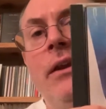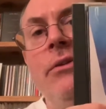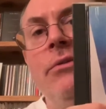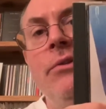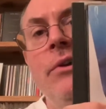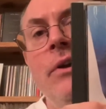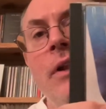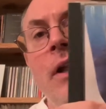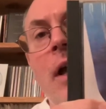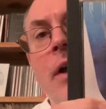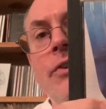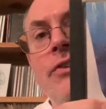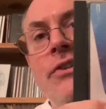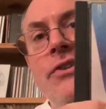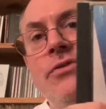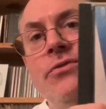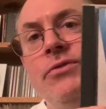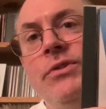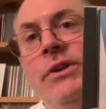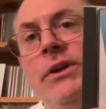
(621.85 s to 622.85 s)
realize
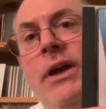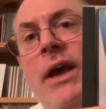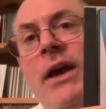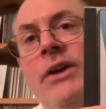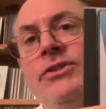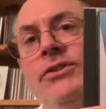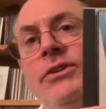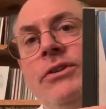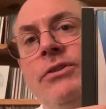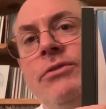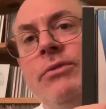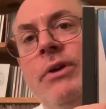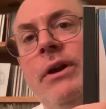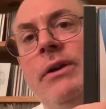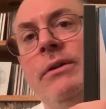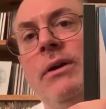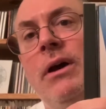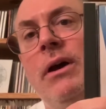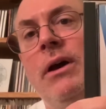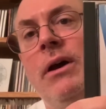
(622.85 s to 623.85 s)
it's really actually a great
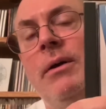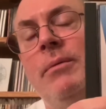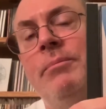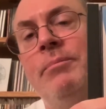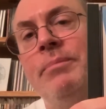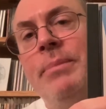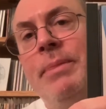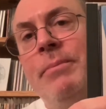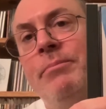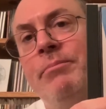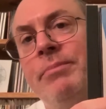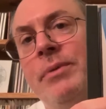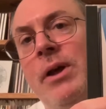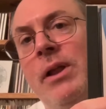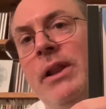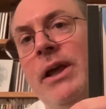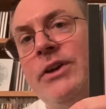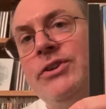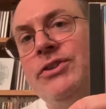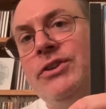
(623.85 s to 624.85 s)

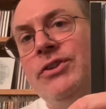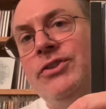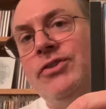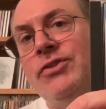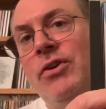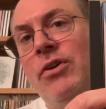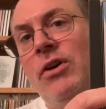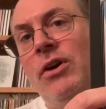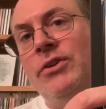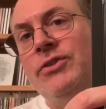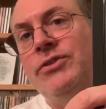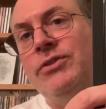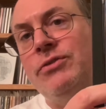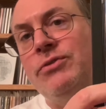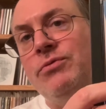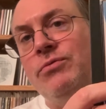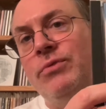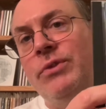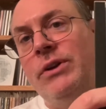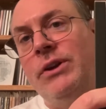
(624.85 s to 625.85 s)
collection of songs.
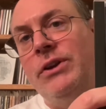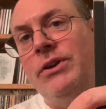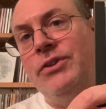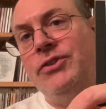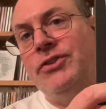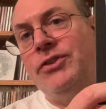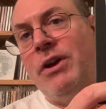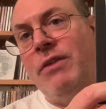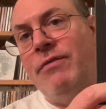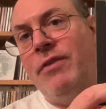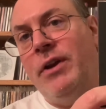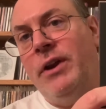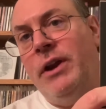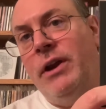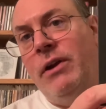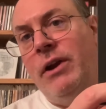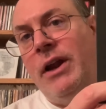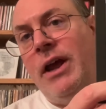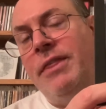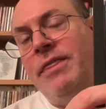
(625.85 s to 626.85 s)
There's really good stuff on
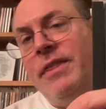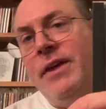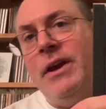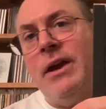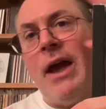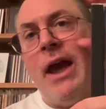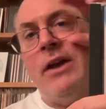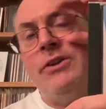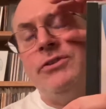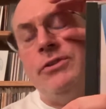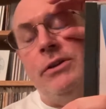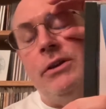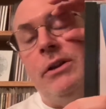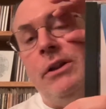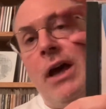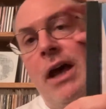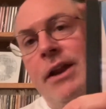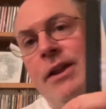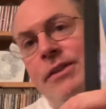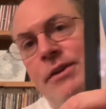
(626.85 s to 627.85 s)
here. And I think actually a
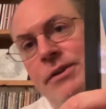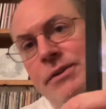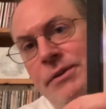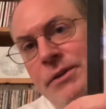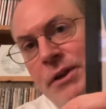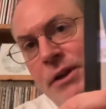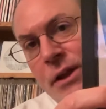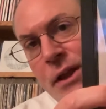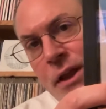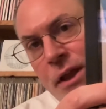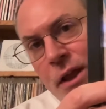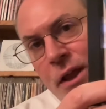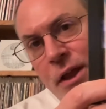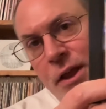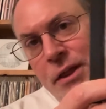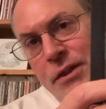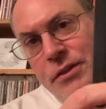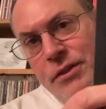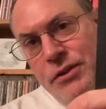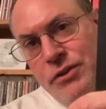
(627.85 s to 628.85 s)
lot of the
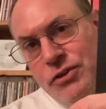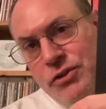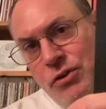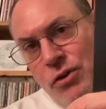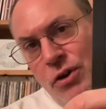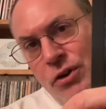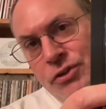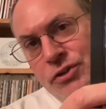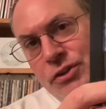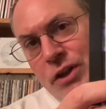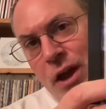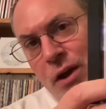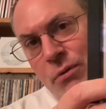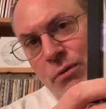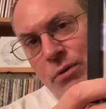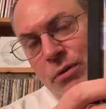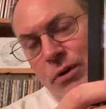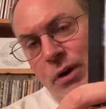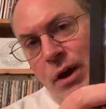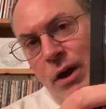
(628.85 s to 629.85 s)
songs that
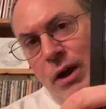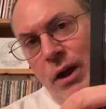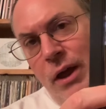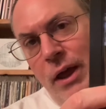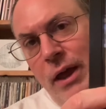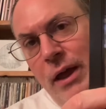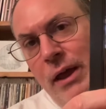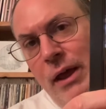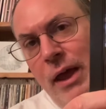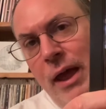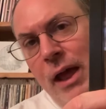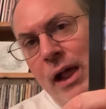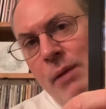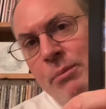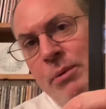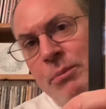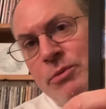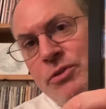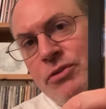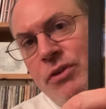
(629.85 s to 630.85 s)
were
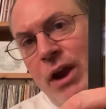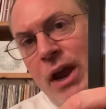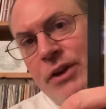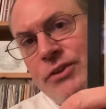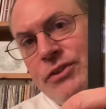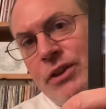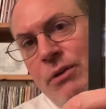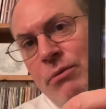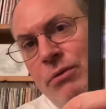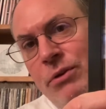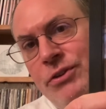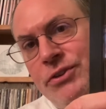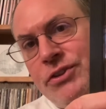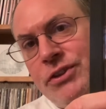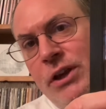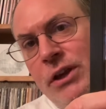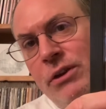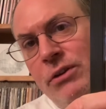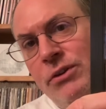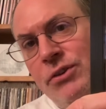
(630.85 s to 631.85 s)
album tracks, they weren't
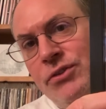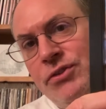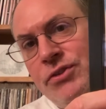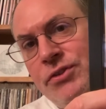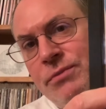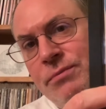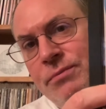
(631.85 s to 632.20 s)
singles,